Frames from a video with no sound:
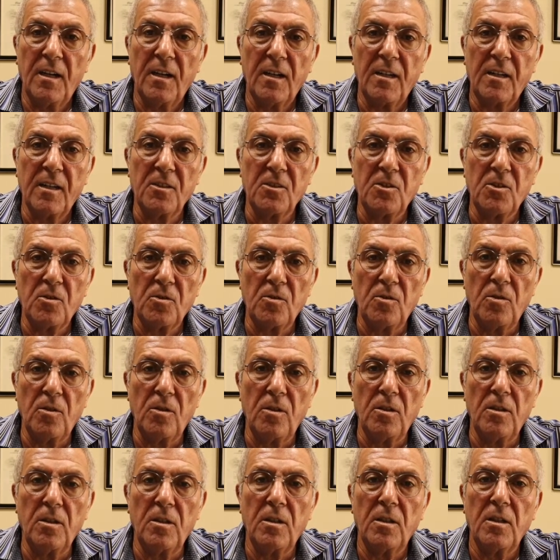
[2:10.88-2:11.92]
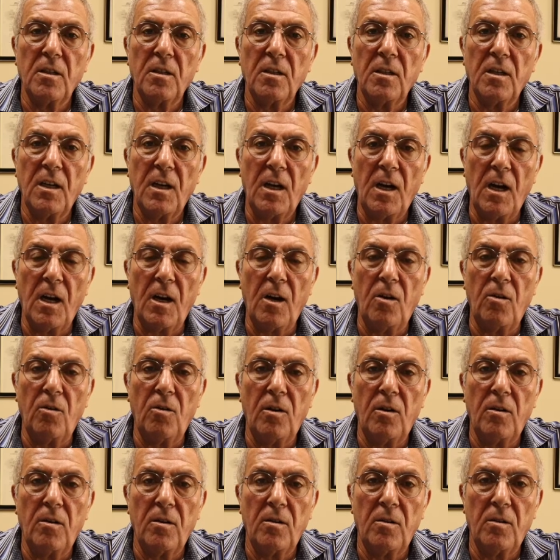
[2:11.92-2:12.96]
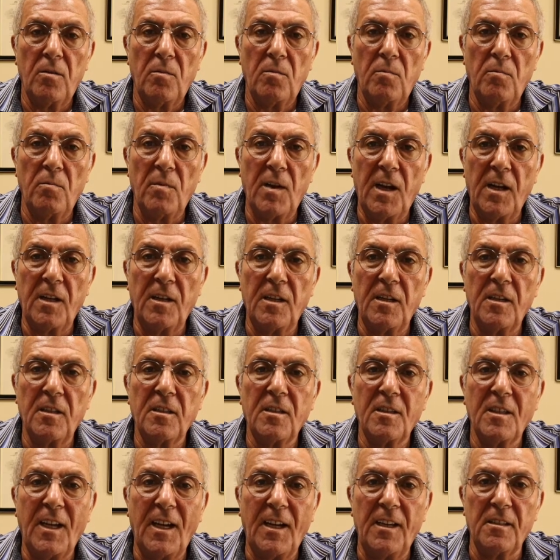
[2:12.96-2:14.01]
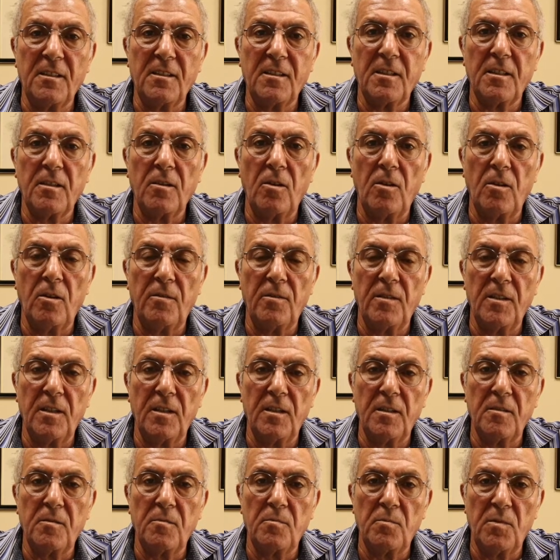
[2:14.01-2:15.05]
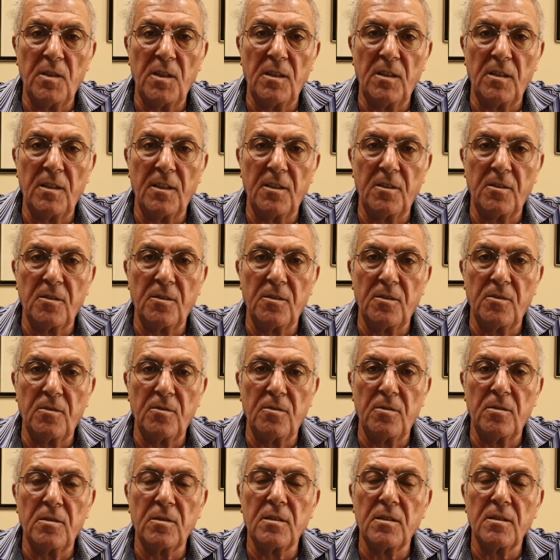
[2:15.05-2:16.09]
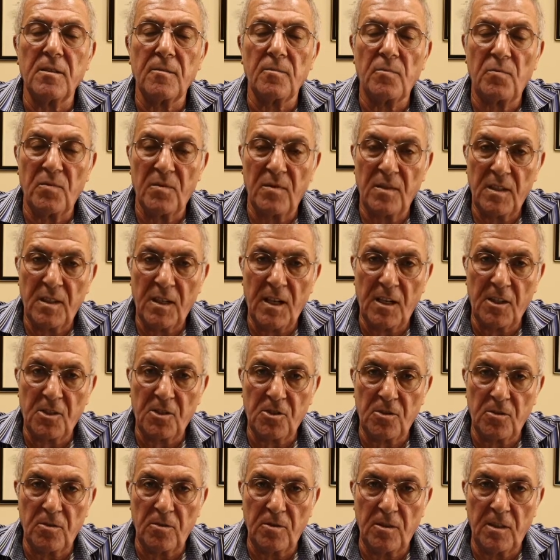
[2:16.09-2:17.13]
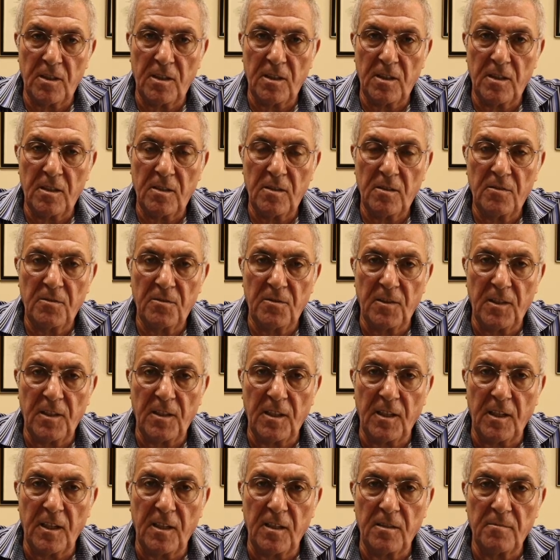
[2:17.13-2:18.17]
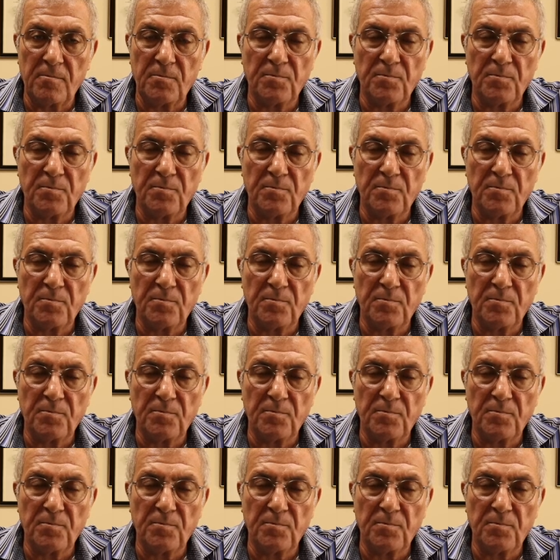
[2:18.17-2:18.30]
control how many tenths of a milliliter you actually filling in.